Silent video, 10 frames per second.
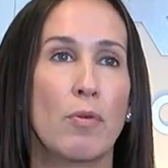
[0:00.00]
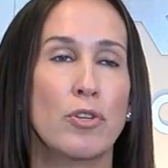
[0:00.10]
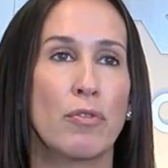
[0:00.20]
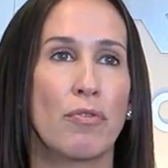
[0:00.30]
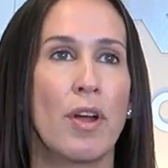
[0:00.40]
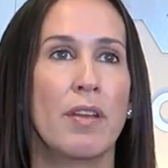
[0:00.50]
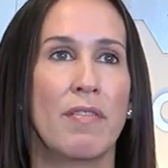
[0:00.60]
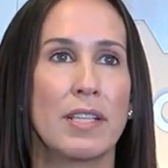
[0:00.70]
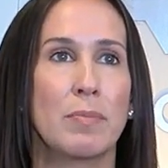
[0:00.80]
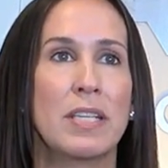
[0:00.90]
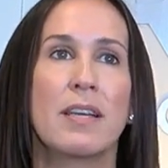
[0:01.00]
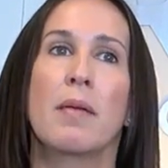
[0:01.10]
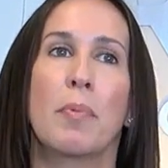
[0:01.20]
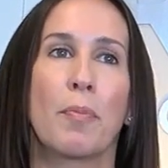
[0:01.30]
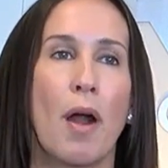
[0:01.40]
oceanfront investment
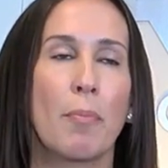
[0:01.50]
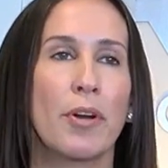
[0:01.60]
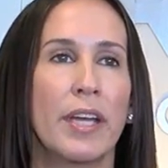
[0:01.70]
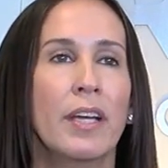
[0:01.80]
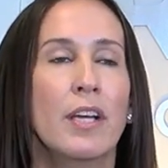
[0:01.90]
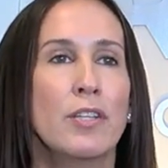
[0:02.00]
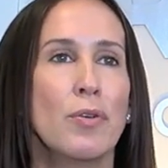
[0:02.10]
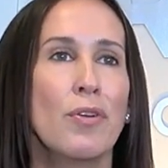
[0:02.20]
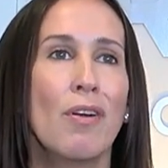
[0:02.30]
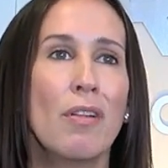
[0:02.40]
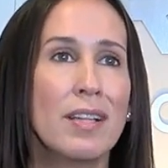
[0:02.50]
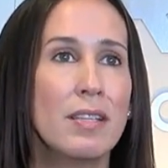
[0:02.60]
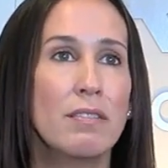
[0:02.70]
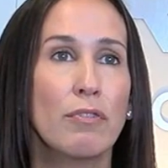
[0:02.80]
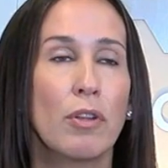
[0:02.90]
type property. So there are
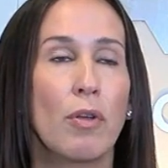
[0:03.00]
lots of different